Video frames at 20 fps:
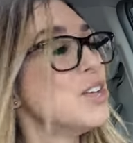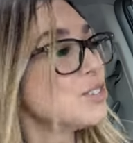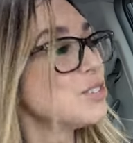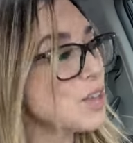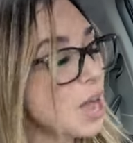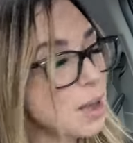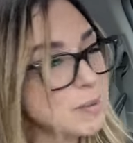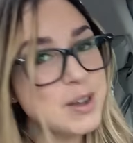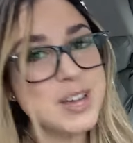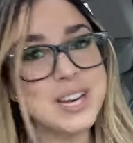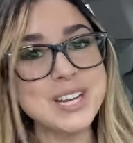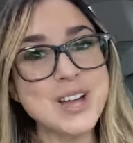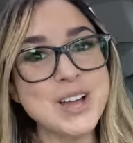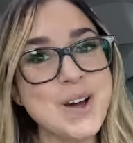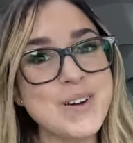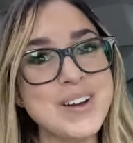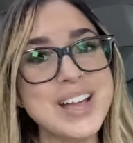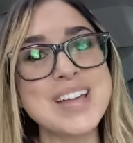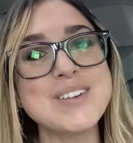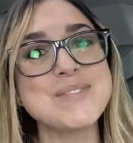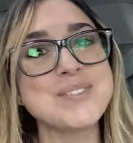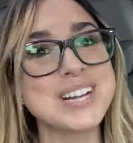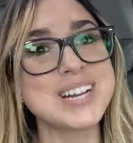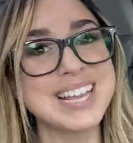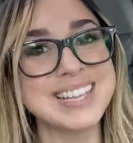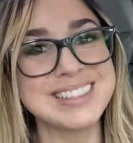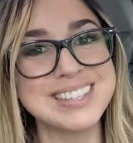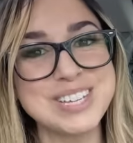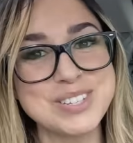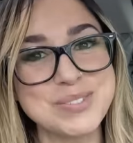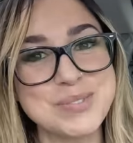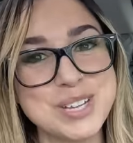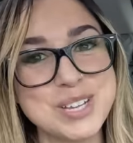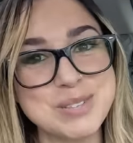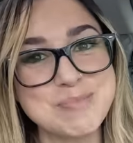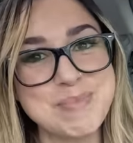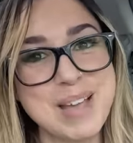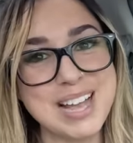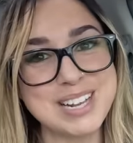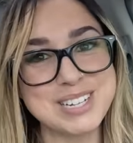So I'm gonna go in, we're gonna get these
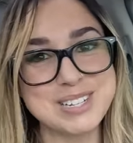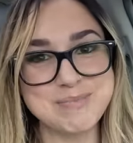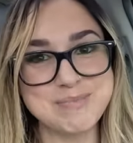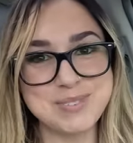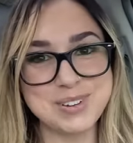wheels back to